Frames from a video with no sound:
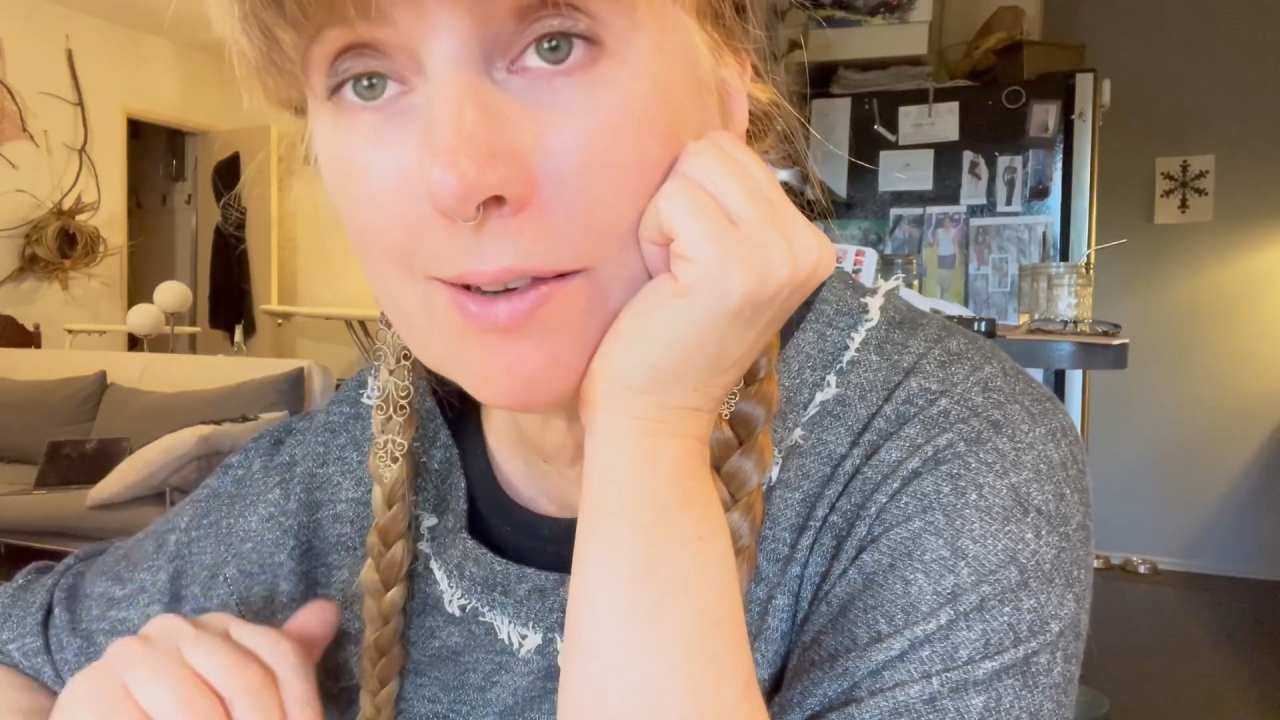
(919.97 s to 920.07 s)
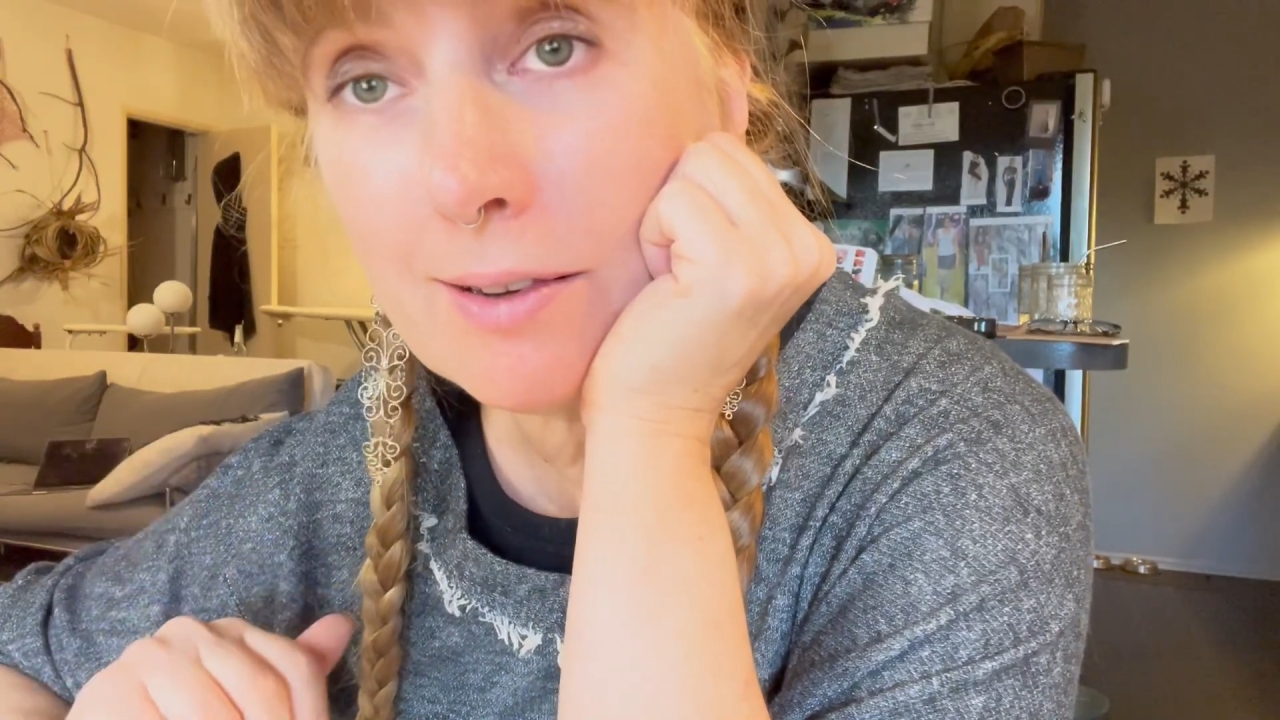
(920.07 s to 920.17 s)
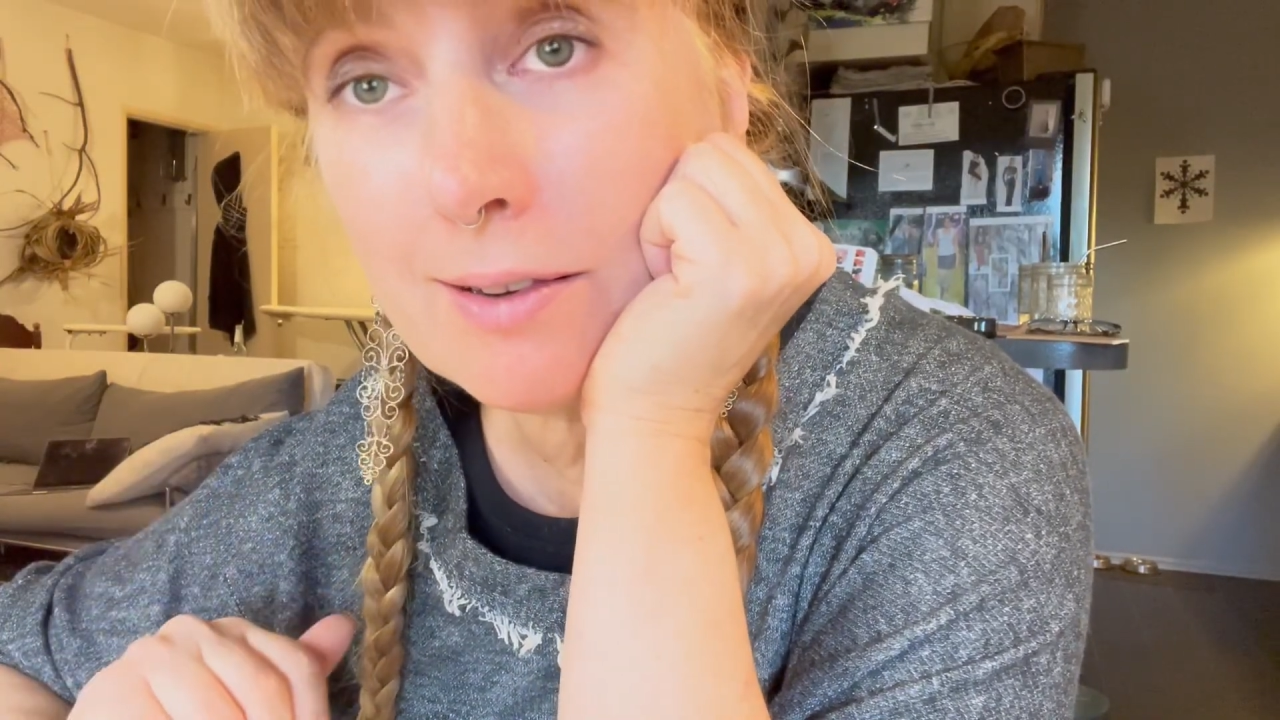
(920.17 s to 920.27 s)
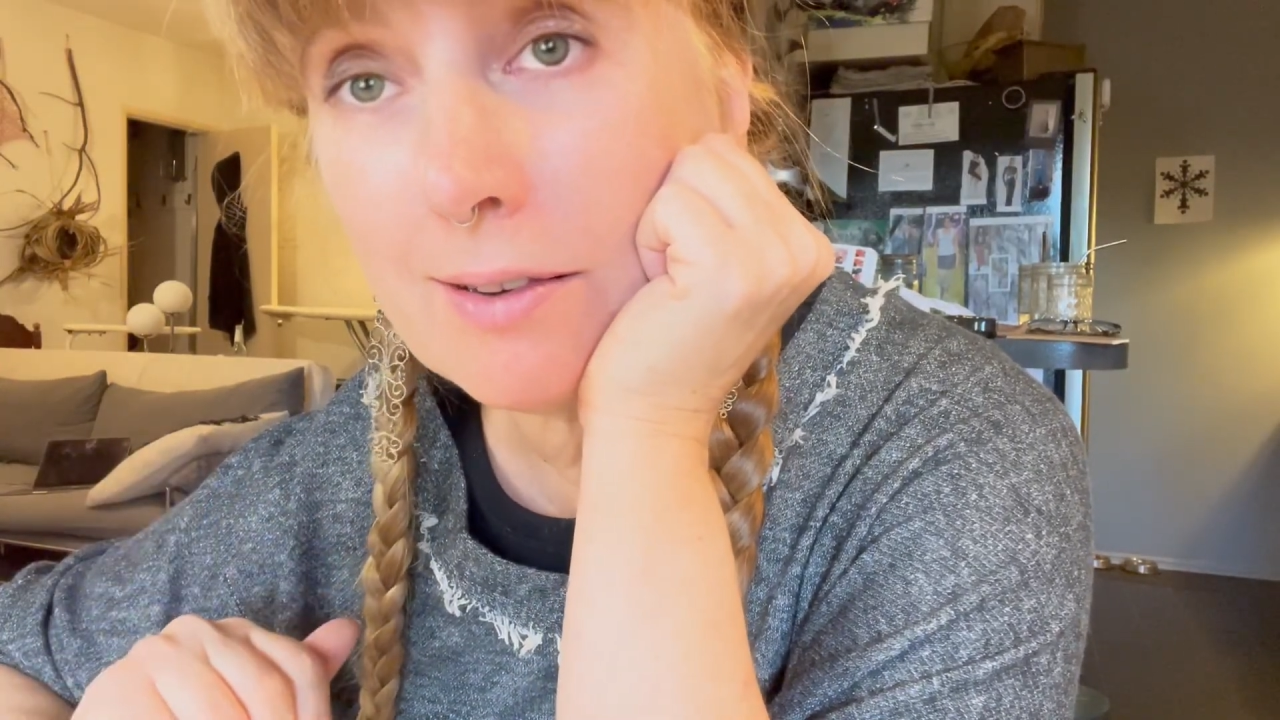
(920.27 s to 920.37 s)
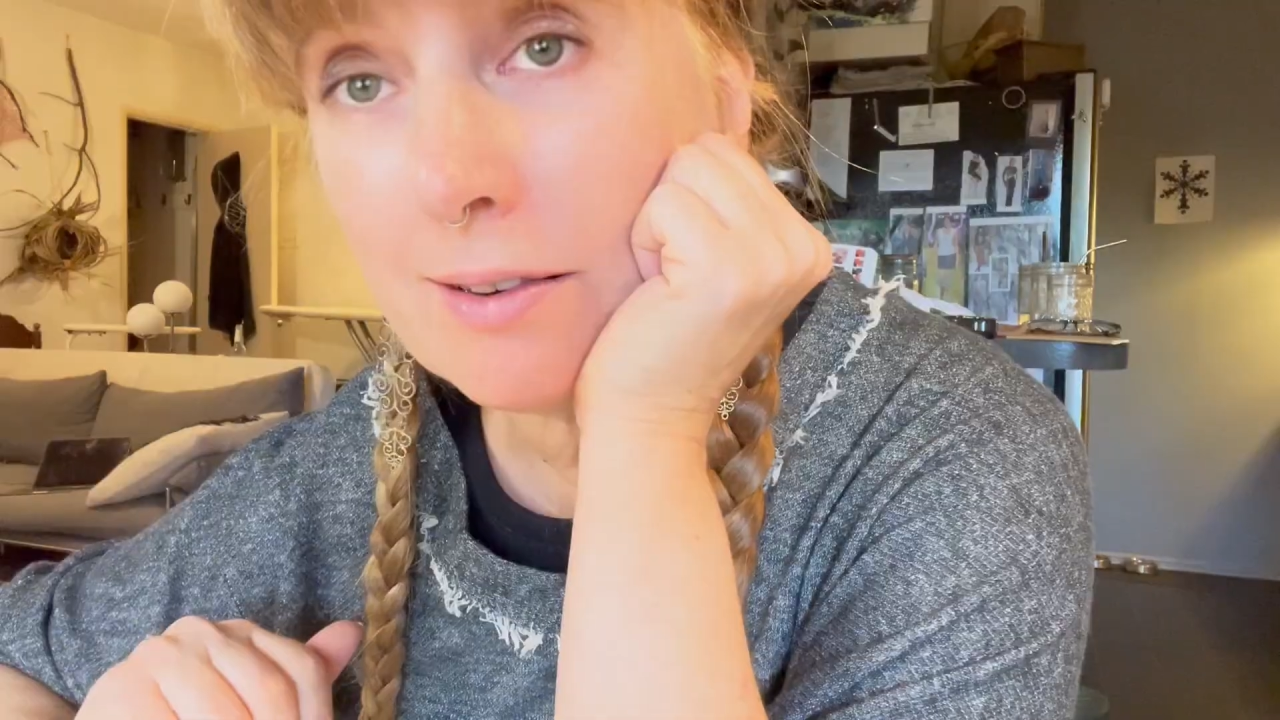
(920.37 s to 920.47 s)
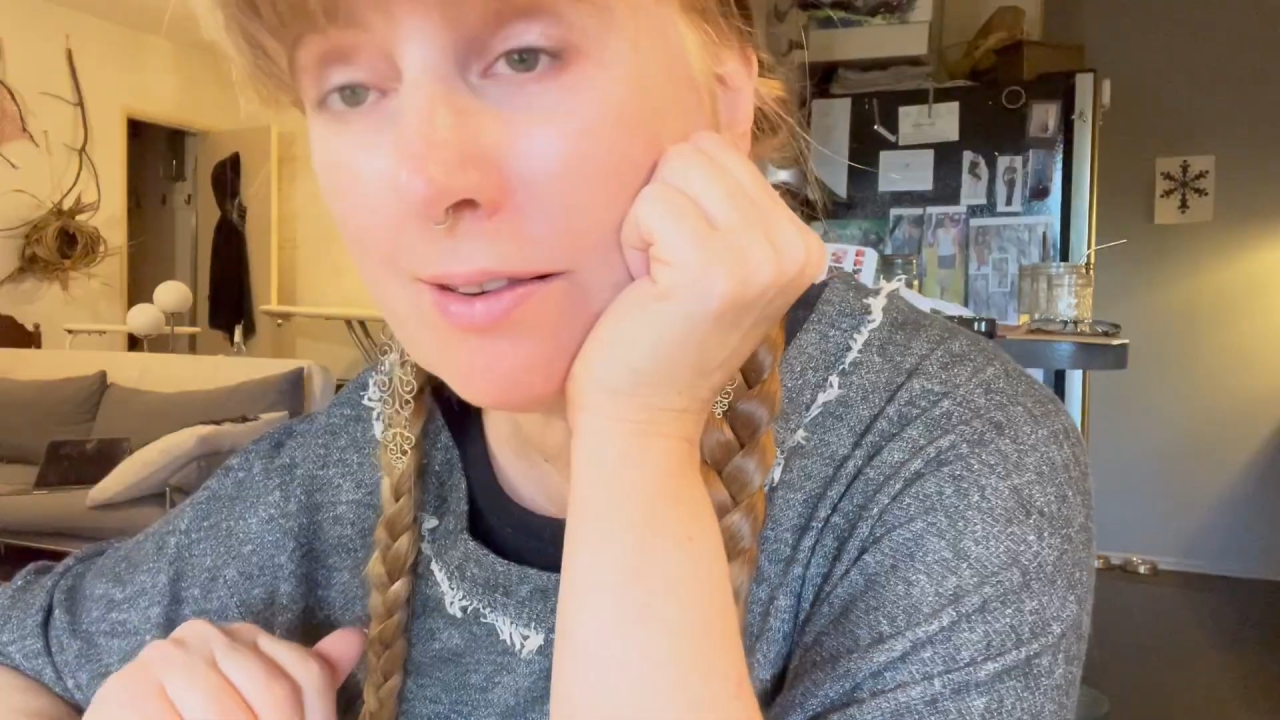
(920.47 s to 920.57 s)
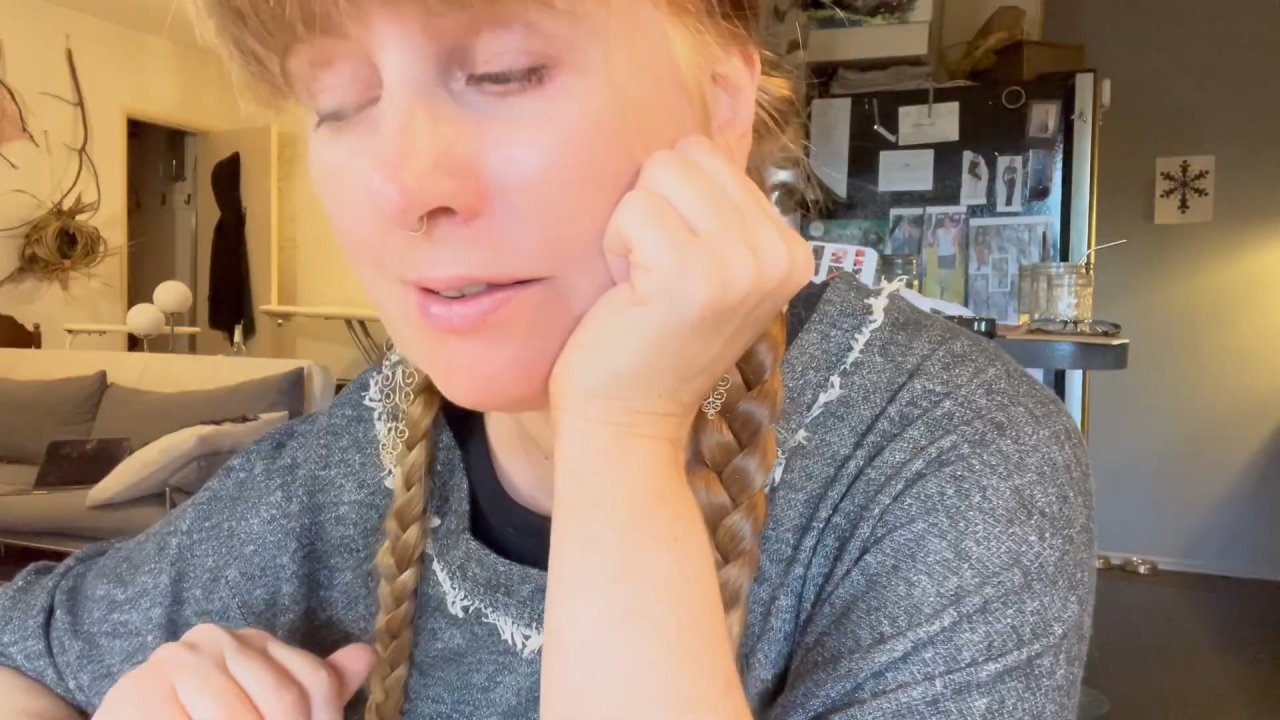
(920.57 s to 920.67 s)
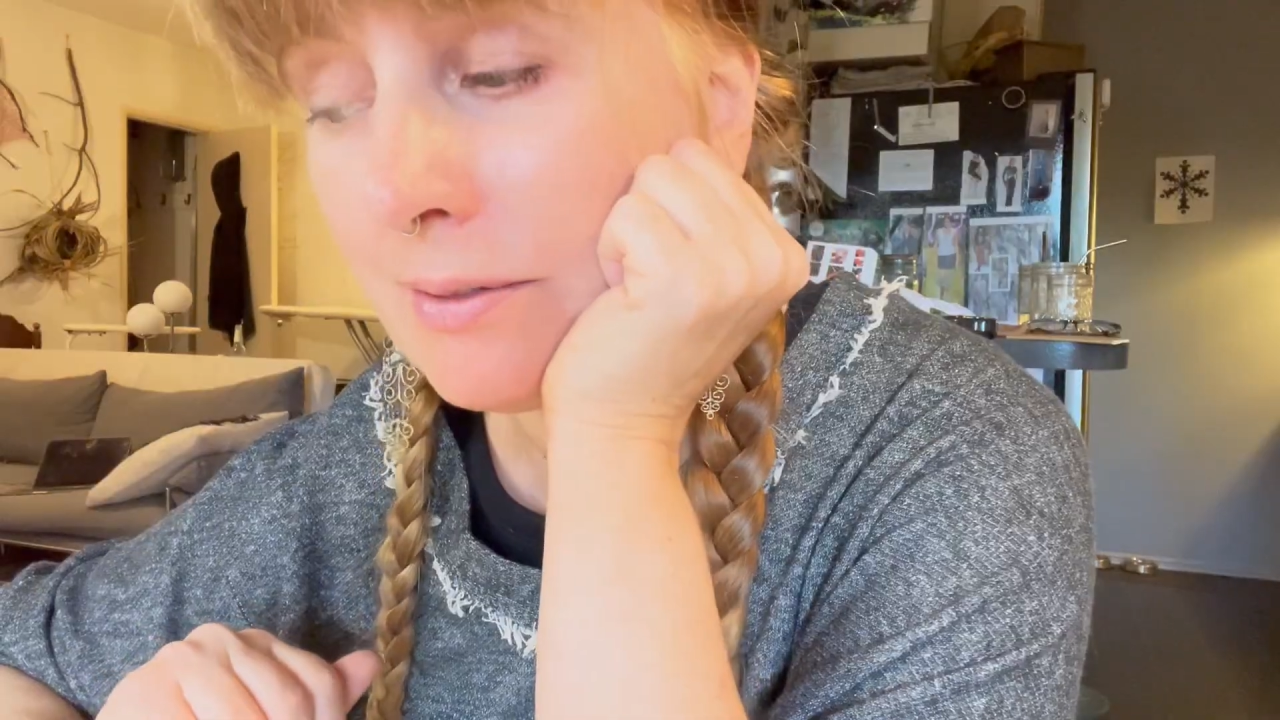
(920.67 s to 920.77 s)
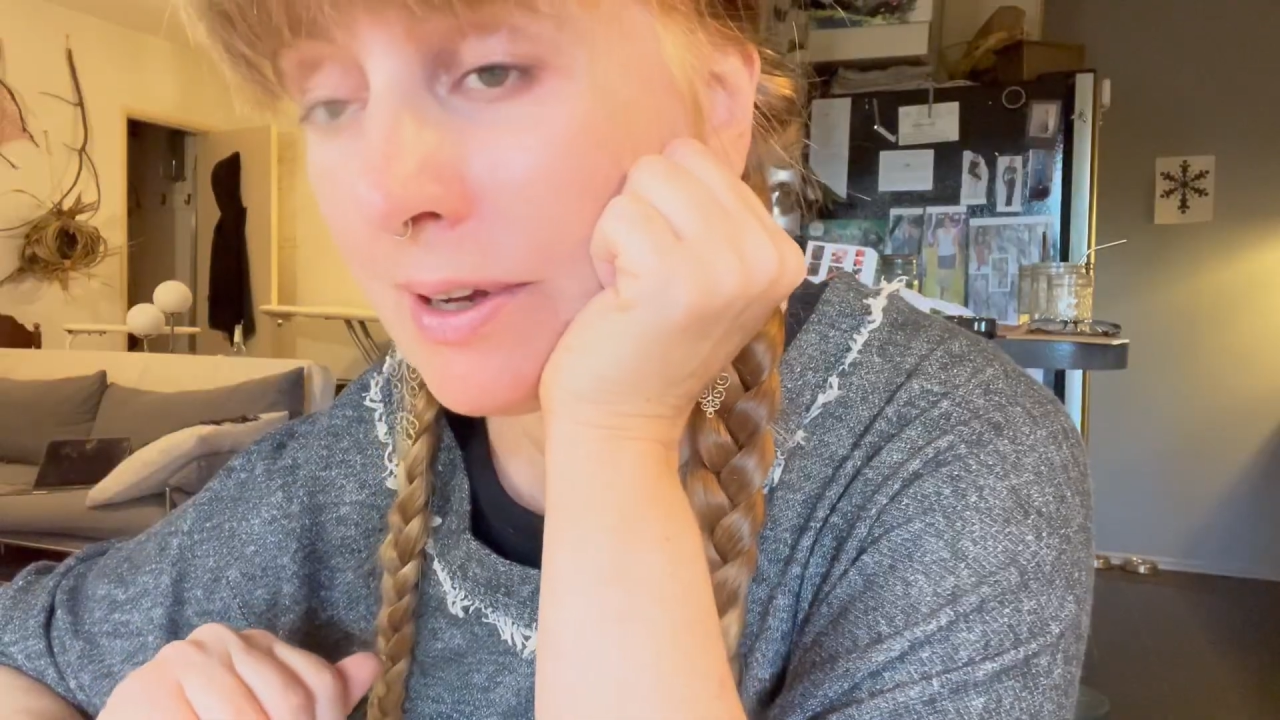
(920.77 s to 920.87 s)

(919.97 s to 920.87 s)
done. It'll be